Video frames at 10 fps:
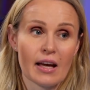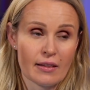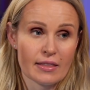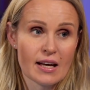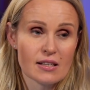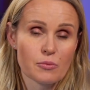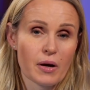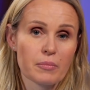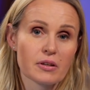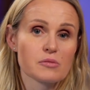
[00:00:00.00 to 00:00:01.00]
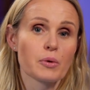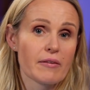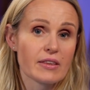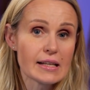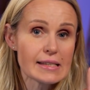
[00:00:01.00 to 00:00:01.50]
and that's why, because we
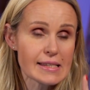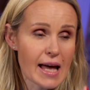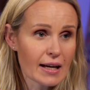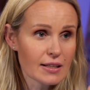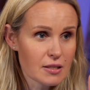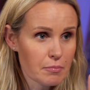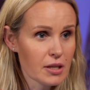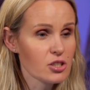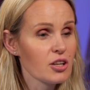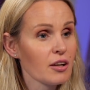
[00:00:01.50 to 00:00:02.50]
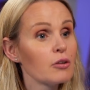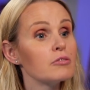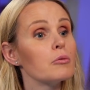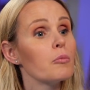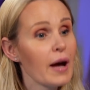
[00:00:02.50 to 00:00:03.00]
have the exact mentioning
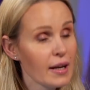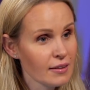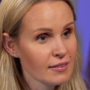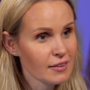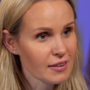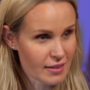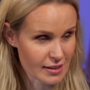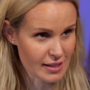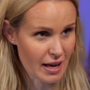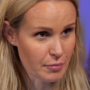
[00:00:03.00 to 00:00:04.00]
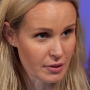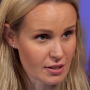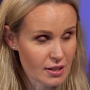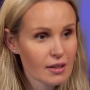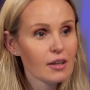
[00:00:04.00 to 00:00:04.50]
of when this happened.